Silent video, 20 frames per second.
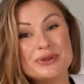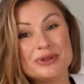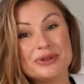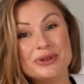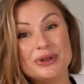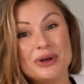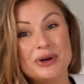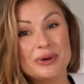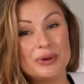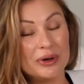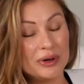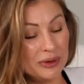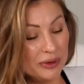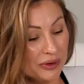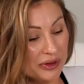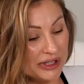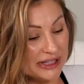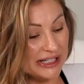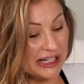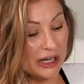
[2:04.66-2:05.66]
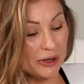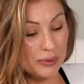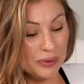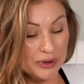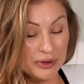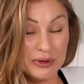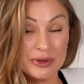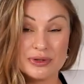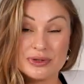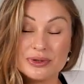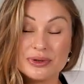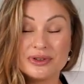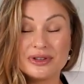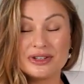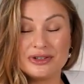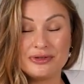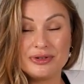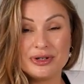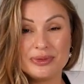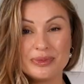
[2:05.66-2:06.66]
you know all the time when you're doing
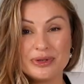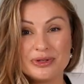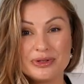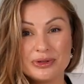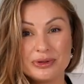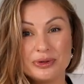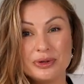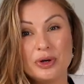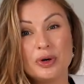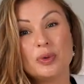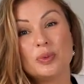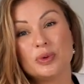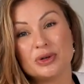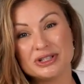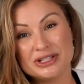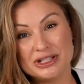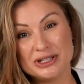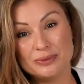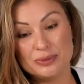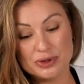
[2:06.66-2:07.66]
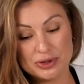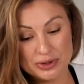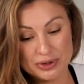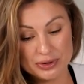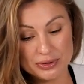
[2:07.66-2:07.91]
the treatment, you'll know what tip to